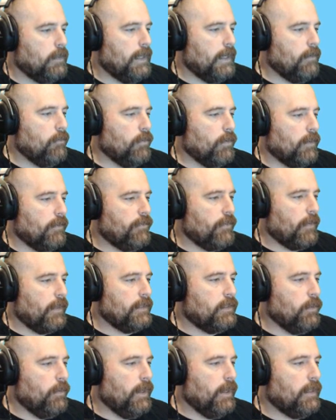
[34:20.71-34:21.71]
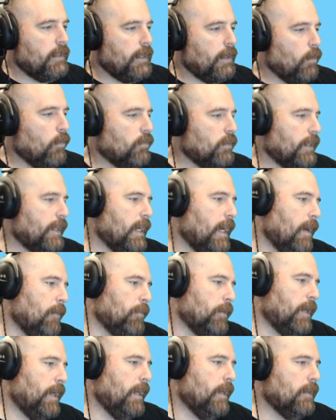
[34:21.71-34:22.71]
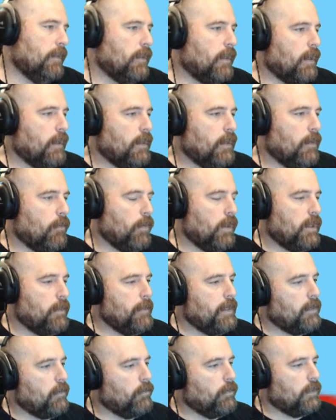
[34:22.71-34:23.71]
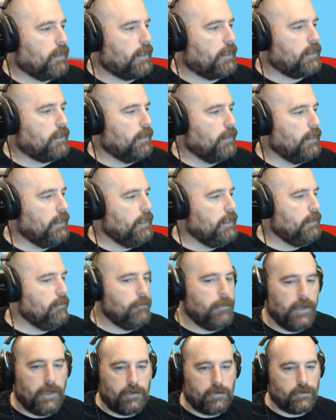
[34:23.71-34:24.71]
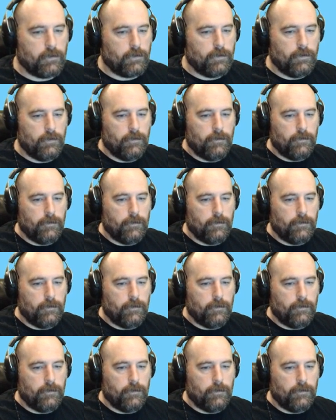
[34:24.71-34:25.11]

I didn't really feel like doing anything overly complicated tonight. I wanted to make a really clean picture.